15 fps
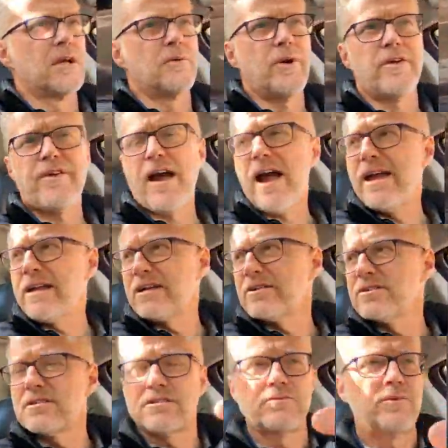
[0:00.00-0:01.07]
We have
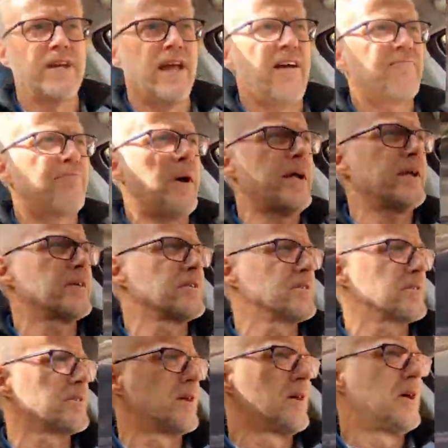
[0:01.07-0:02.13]
hikers. We have
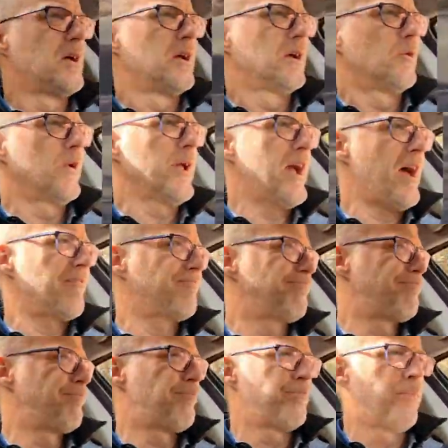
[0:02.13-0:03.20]
bikers. We have
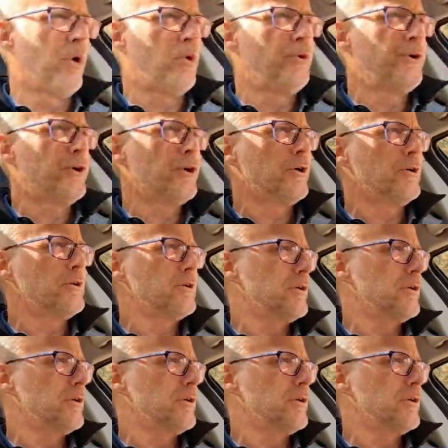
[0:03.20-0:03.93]
bouldering,